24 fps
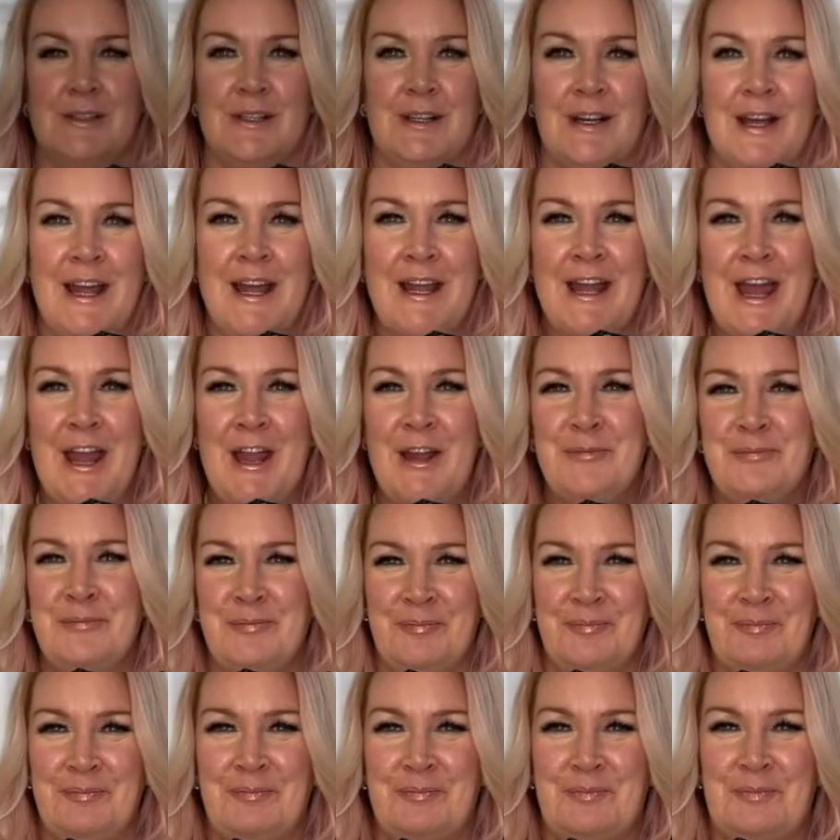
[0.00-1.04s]
Hey gang,
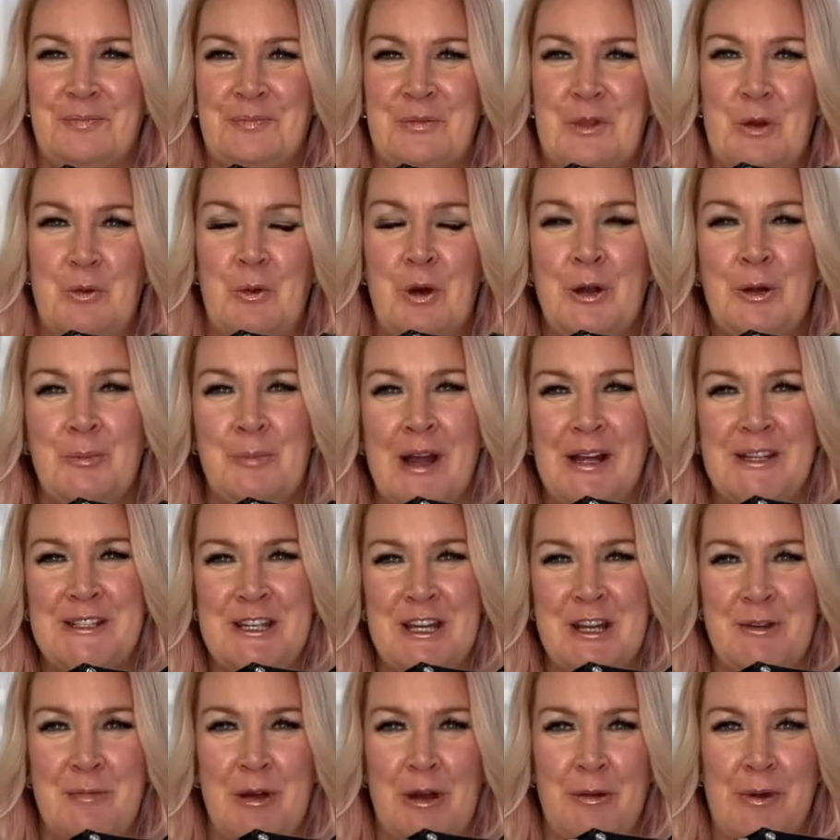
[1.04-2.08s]
welcome back to
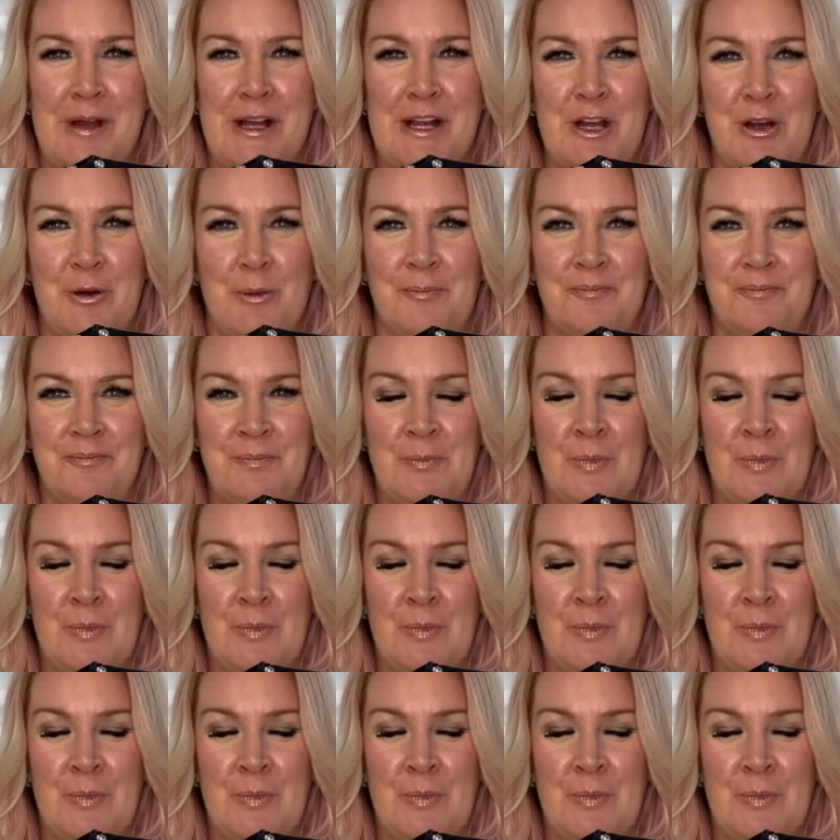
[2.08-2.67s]
EML Radio.